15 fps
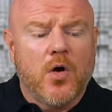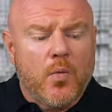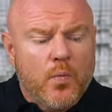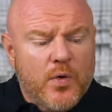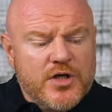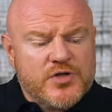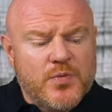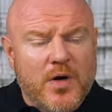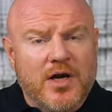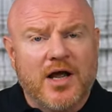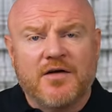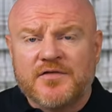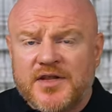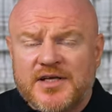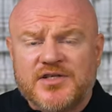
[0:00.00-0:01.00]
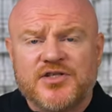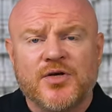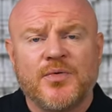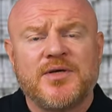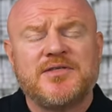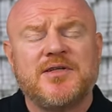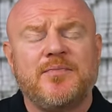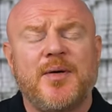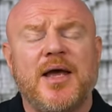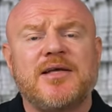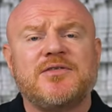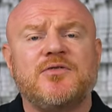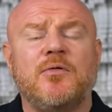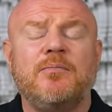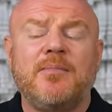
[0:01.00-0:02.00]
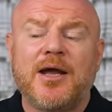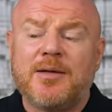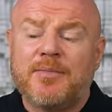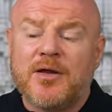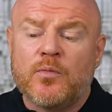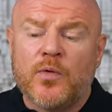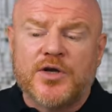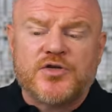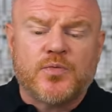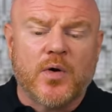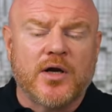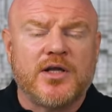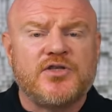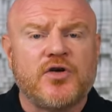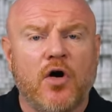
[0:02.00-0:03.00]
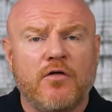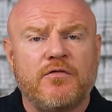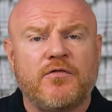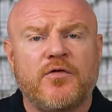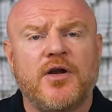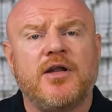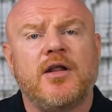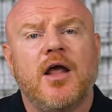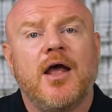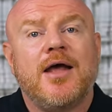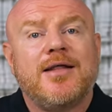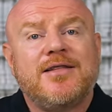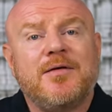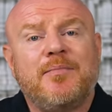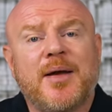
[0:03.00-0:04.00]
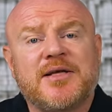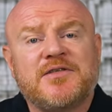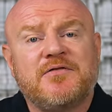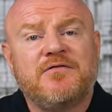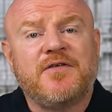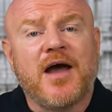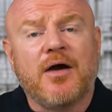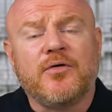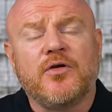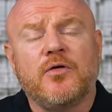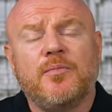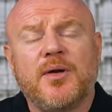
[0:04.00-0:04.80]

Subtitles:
which one out of these two is the best, or maybe which one is offering the best value.